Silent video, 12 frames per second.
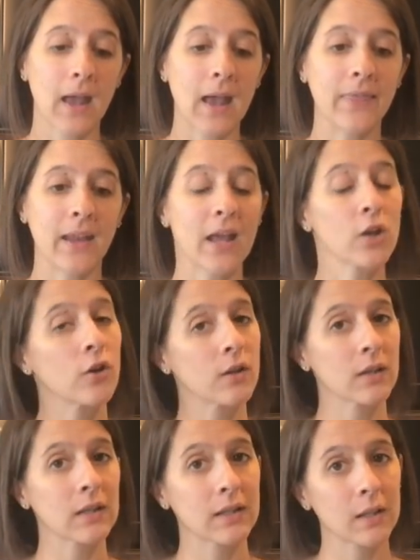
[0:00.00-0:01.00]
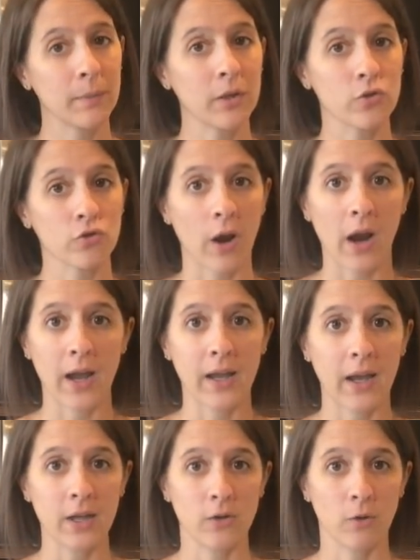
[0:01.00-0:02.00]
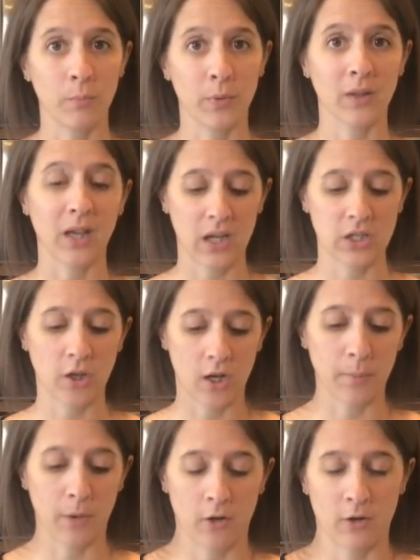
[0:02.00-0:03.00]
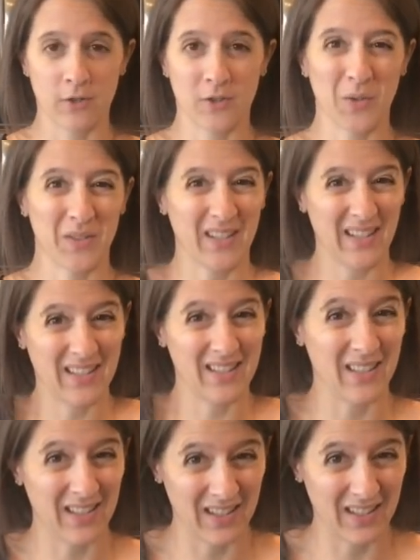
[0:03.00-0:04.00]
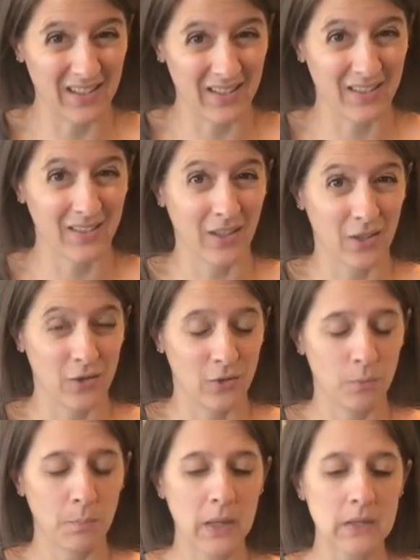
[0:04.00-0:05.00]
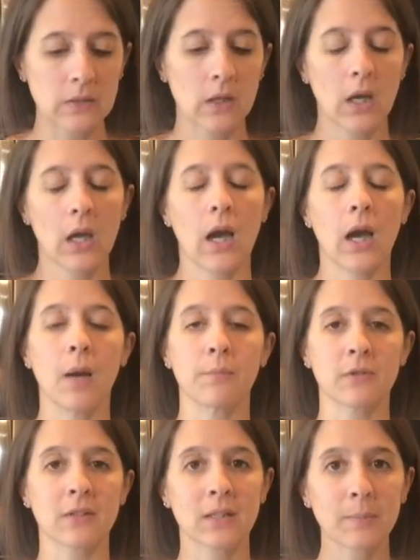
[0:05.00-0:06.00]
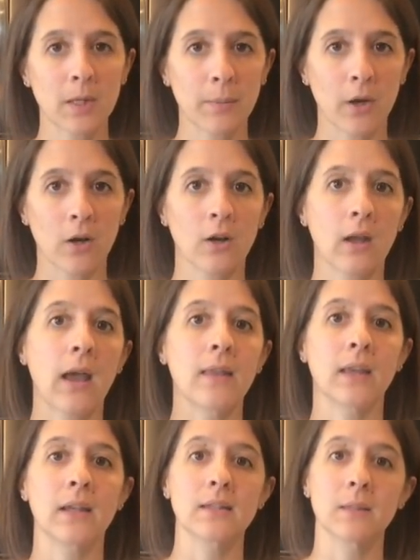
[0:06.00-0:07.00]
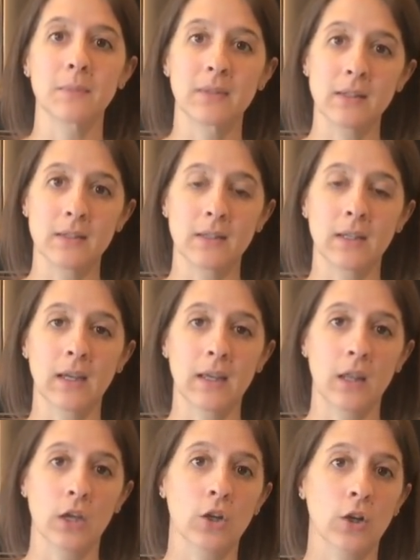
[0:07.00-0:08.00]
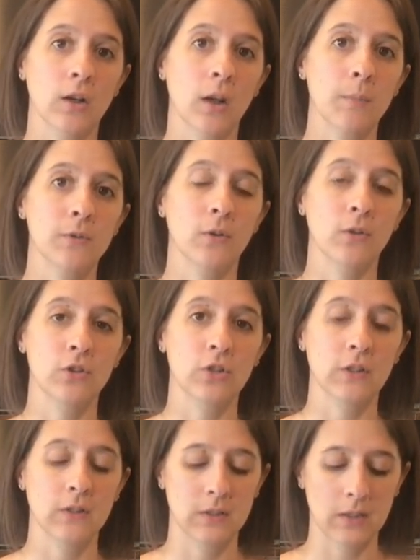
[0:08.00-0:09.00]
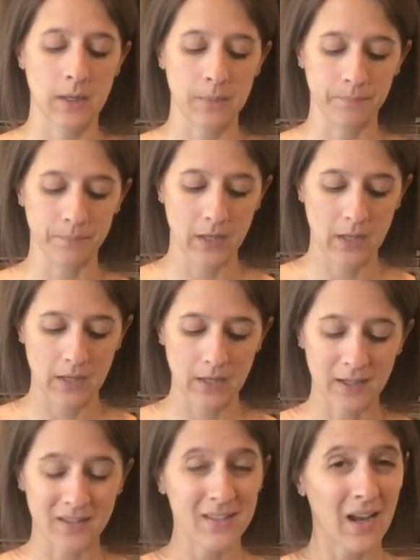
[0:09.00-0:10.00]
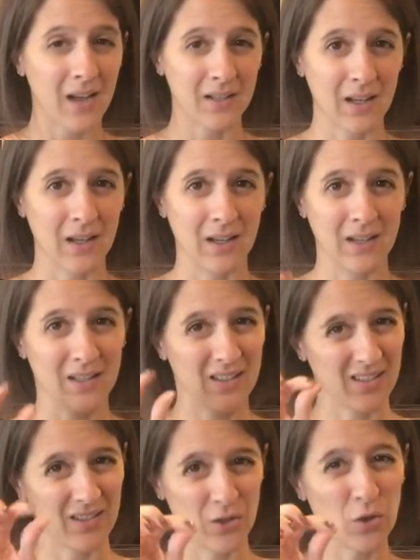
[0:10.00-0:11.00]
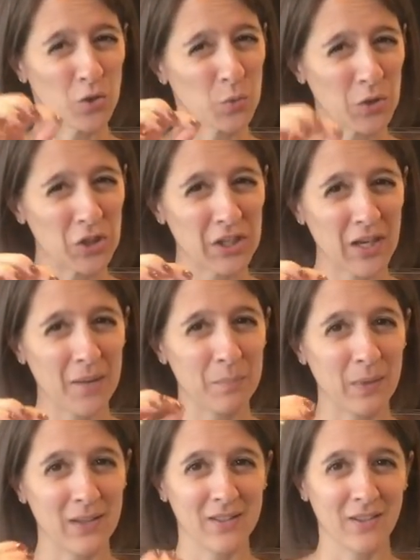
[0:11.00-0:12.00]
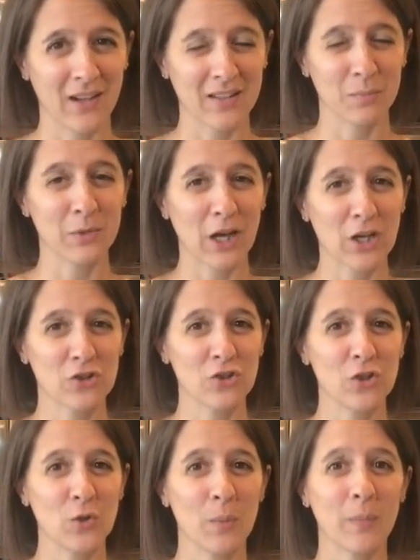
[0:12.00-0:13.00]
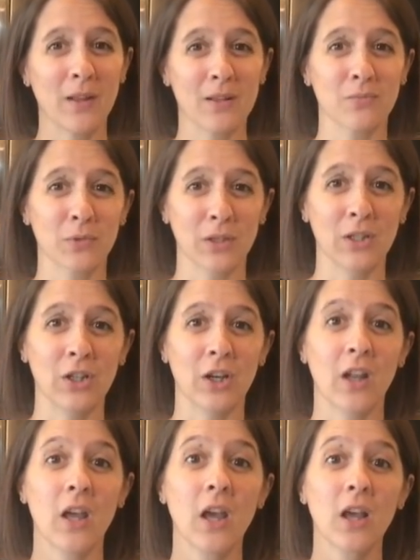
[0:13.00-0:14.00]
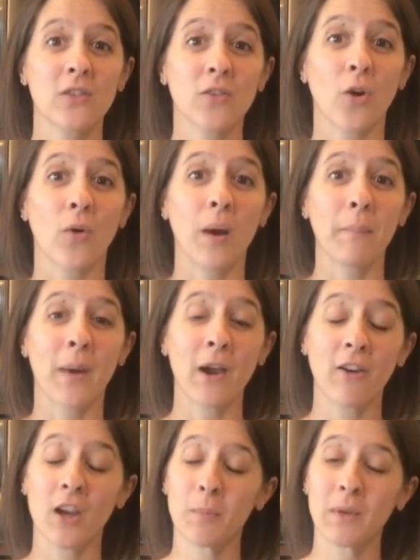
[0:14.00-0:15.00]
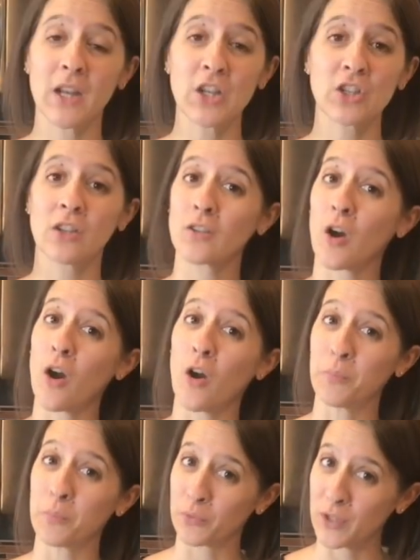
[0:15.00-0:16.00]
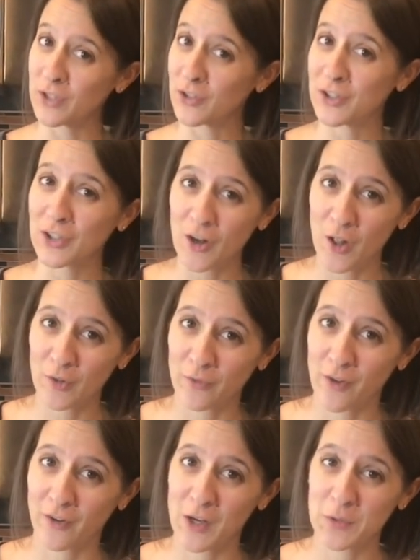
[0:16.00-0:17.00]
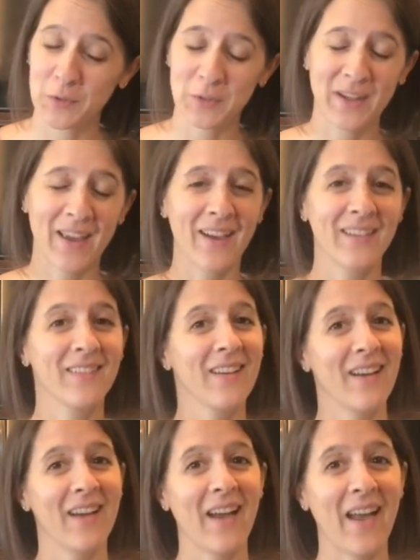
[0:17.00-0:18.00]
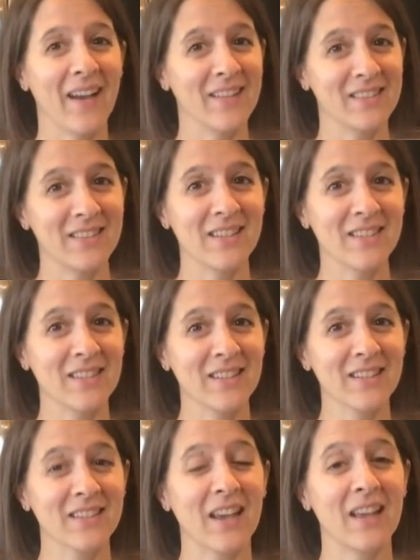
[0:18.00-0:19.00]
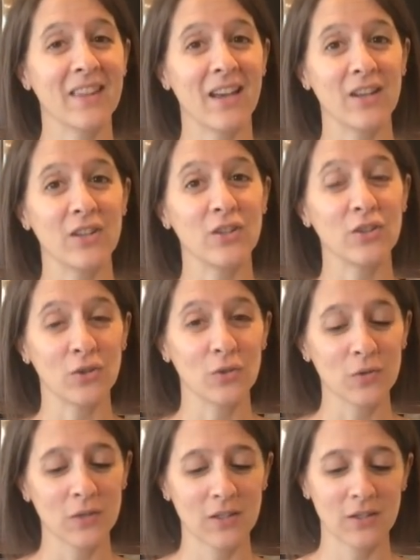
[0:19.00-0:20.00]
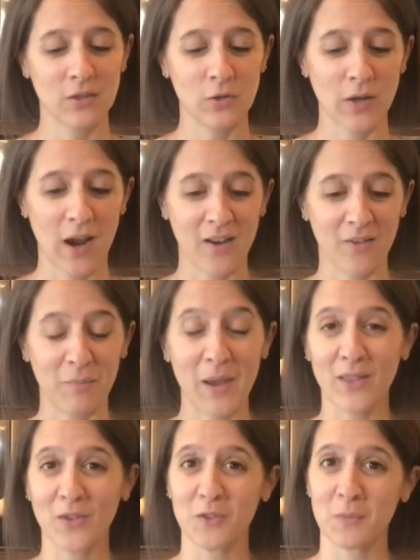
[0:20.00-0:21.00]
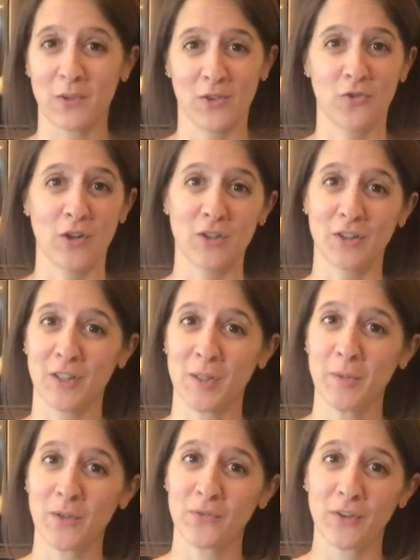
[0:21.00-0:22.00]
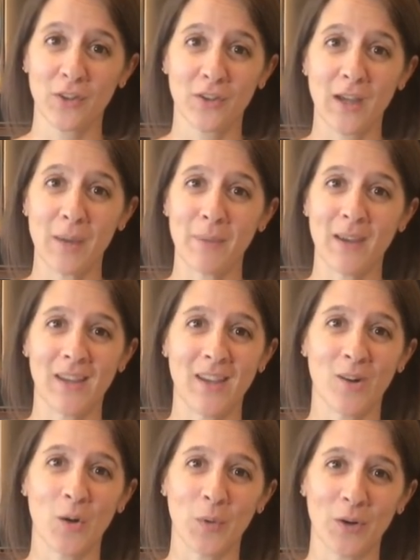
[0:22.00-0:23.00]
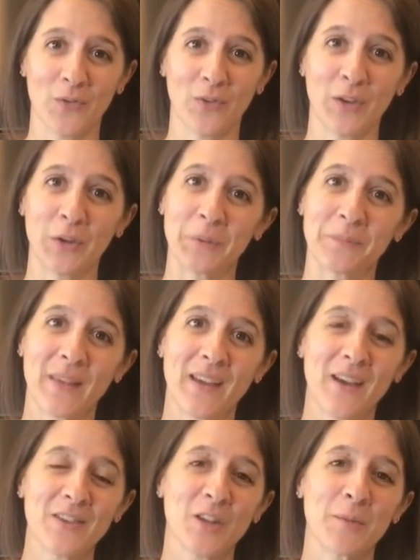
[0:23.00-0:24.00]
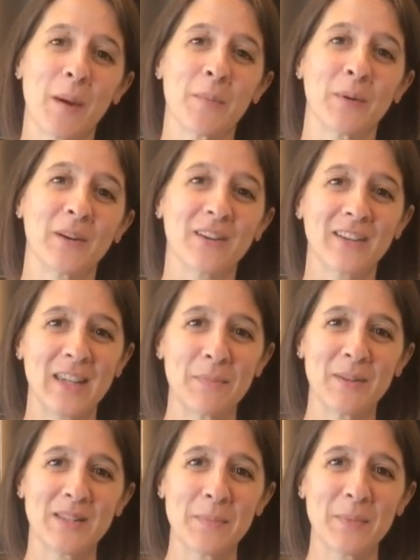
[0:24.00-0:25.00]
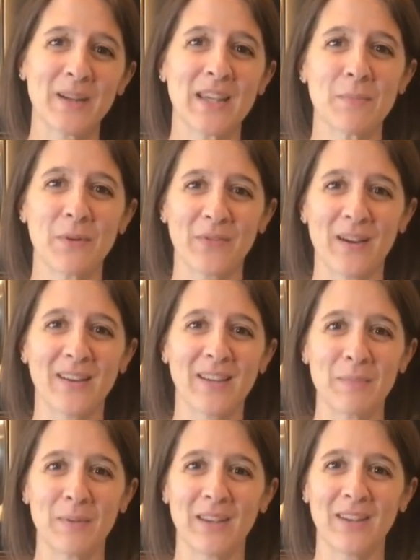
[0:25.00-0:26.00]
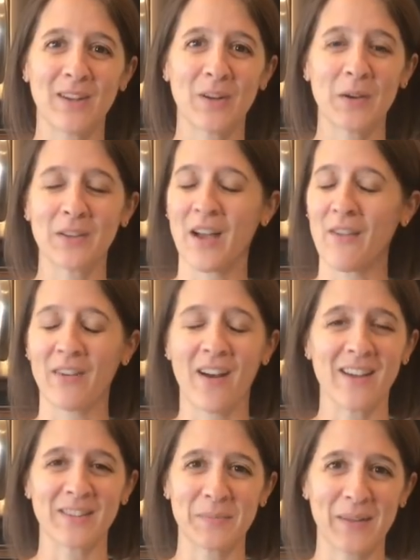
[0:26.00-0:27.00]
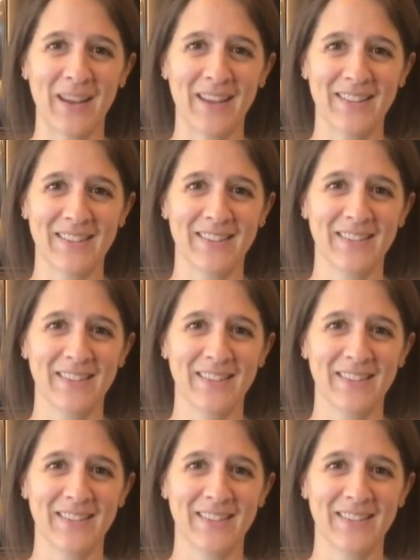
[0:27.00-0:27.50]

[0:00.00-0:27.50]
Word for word: And then I cook it a little bit dry. I don't put like a ton of butter in, so it's like sitting in this like soup mess. Um, just a little bit of butter and then some seasoning, and then cook it up so it's just, um, it's not, uh, too squishy yet. It's still got some texture to it, but it's really good. So my recommendation is pre-cook your cauliflower rice when you can, add seasonings, and then use it to kind of make those meals stretch a little bit further and make keto work for you. So remember, keep it simple, keep it fun, keep it keto, and you'll have an awesome day.